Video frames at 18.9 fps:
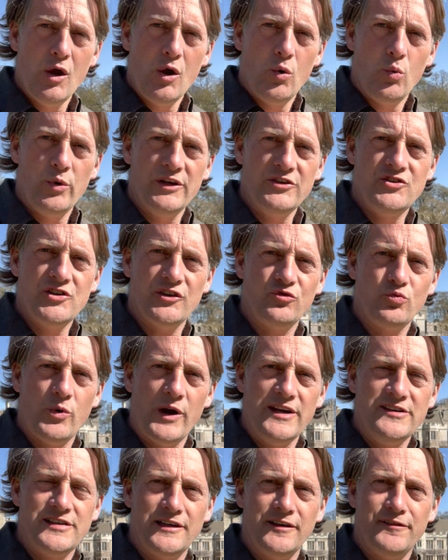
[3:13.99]
We're just
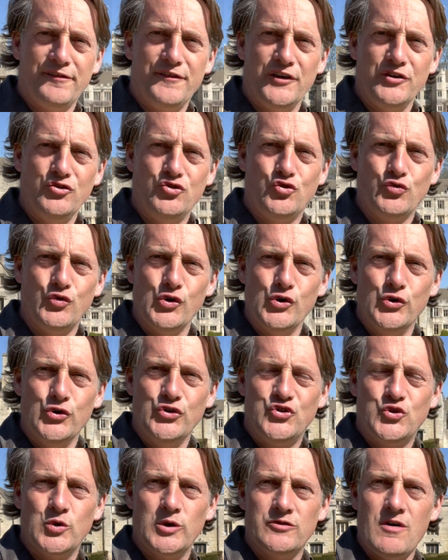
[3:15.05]
waiting for Drew
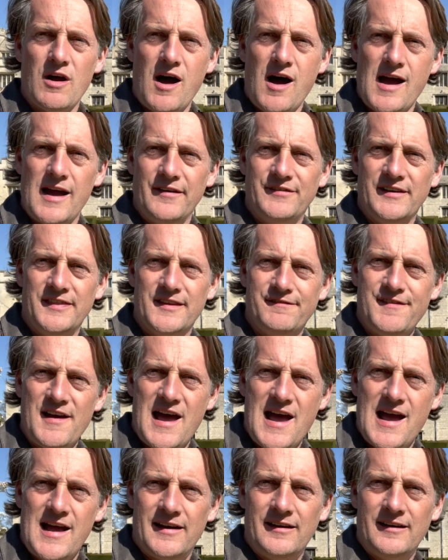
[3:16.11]
to arrive in the
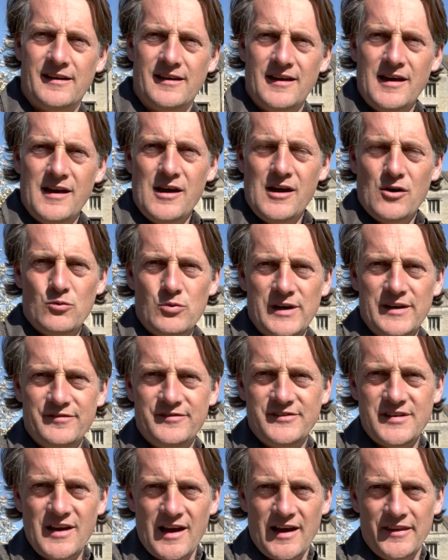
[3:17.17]
van. We've
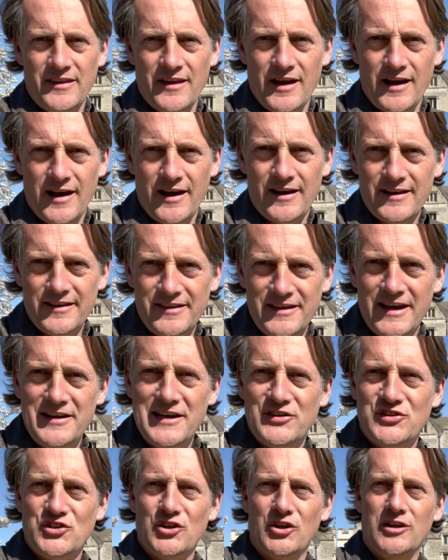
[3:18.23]
done the
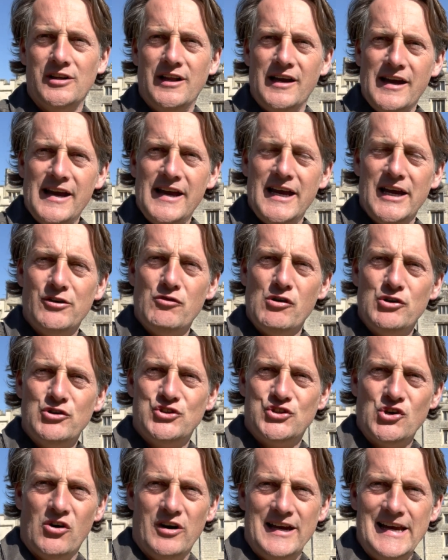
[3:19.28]
initial hero
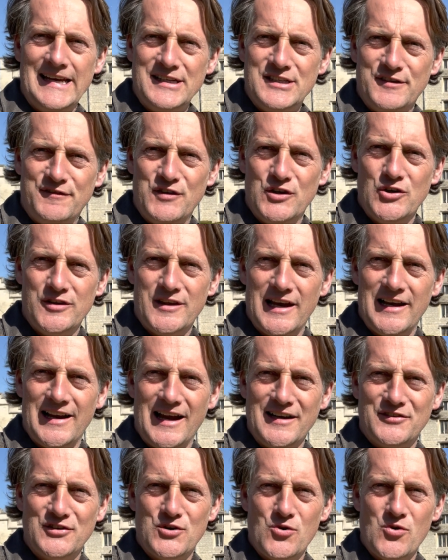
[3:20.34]
shot interview, they
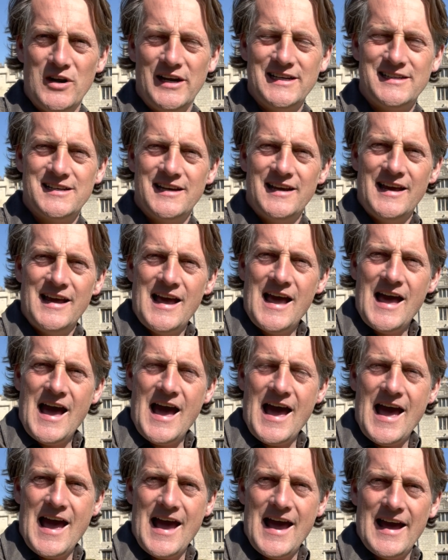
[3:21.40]
like to call it.
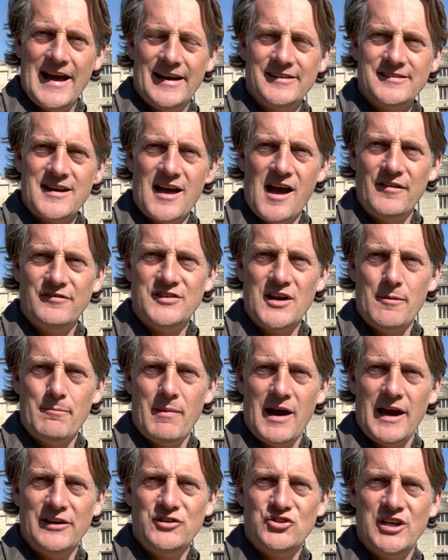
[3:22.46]
And I've done
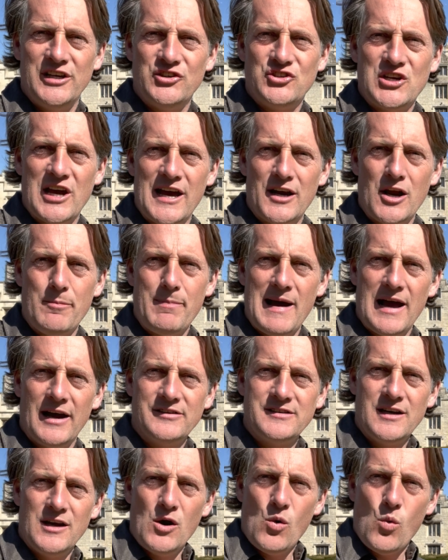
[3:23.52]
my chit-chat about
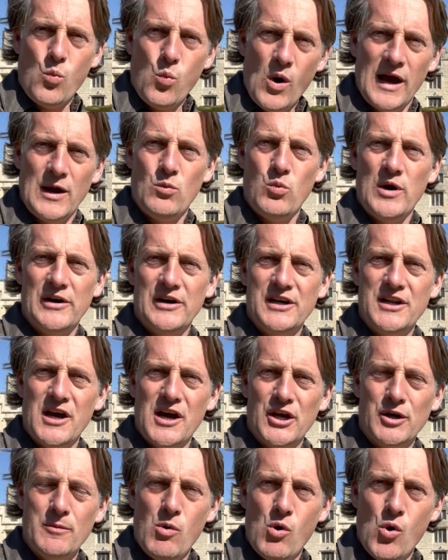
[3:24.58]
why we're at
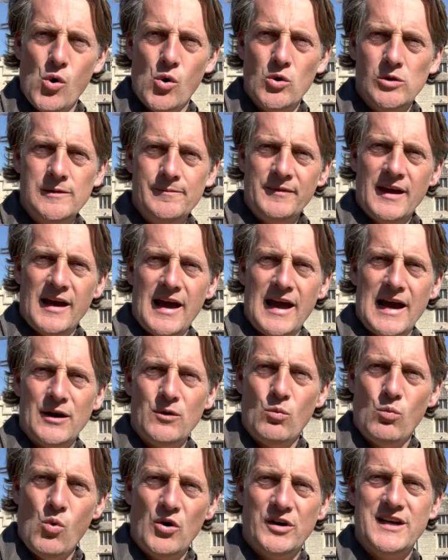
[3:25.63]
Irnham Hall
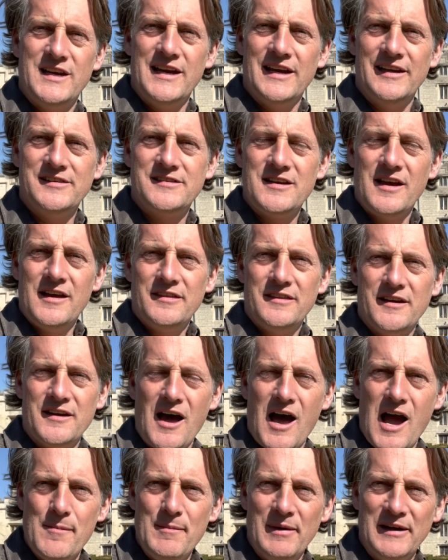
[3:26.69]
and what it is that
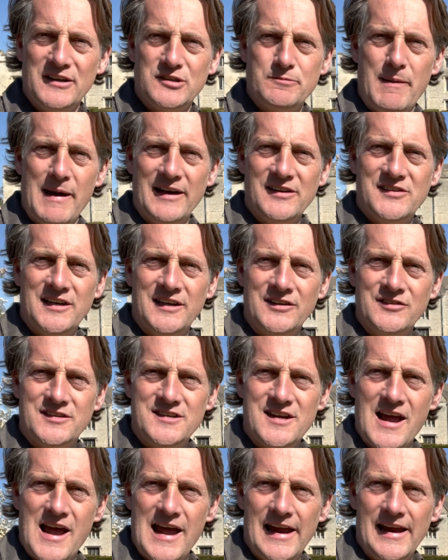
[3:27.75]
I'm expecting
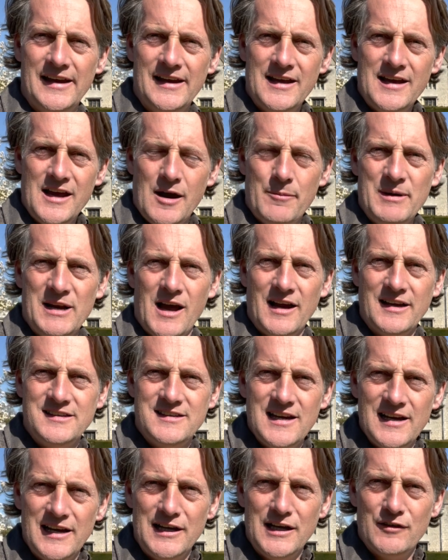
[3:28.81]
today. I mean,
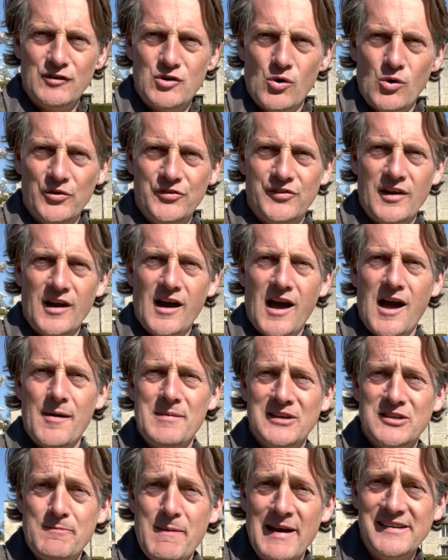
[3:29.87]
ideally, of course, I'm
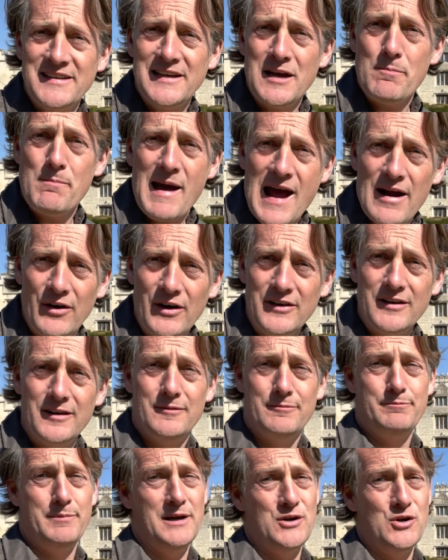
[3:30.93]
expecting a parrot,
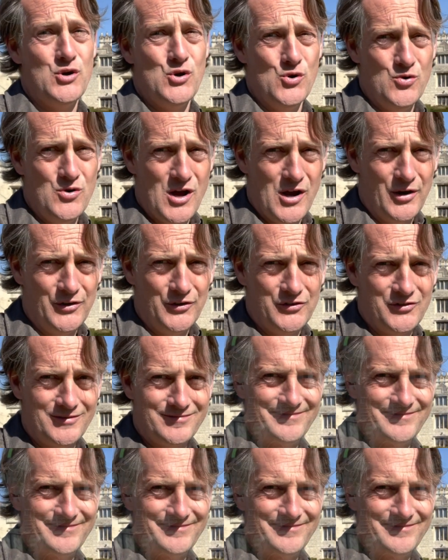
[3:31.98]
but who knows?